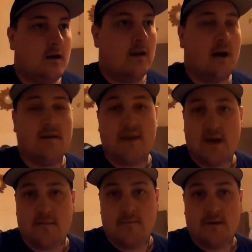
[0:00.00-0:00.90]
a lot of
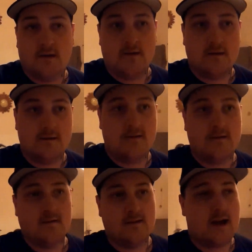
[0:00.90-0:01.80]
them,
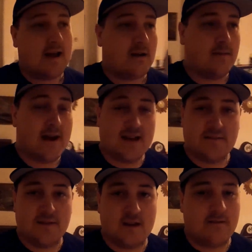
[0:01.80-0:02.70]
like on my
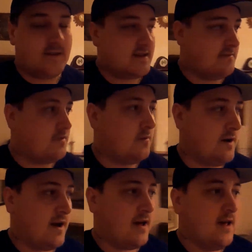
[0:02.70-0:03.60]
last video, for example,
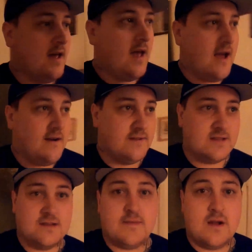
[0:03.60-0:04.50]
where I
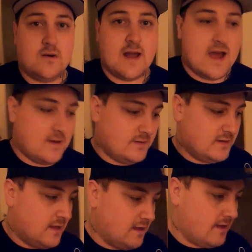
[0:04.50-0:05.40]
visited my old
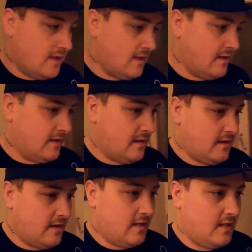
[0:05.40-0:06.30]
house,
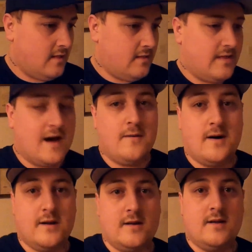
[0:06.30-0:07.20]
that
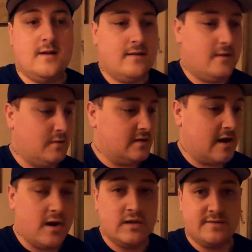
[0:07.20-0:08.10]
one, there was
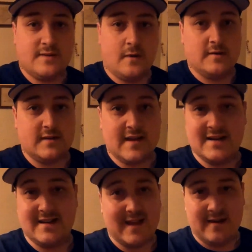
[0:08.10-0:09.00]
loads of responses that I
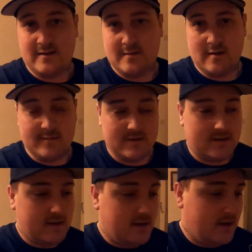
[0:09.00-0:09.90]
didn't hear in the moment.
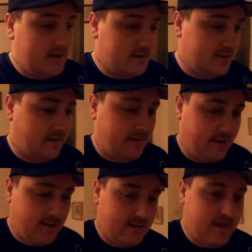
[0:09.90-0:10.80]
So,
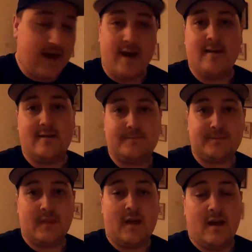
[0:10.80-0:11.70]
uh, yeah.
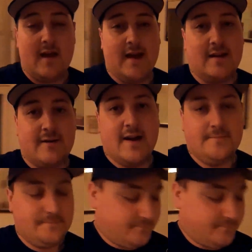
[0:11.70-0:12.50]
Anyway,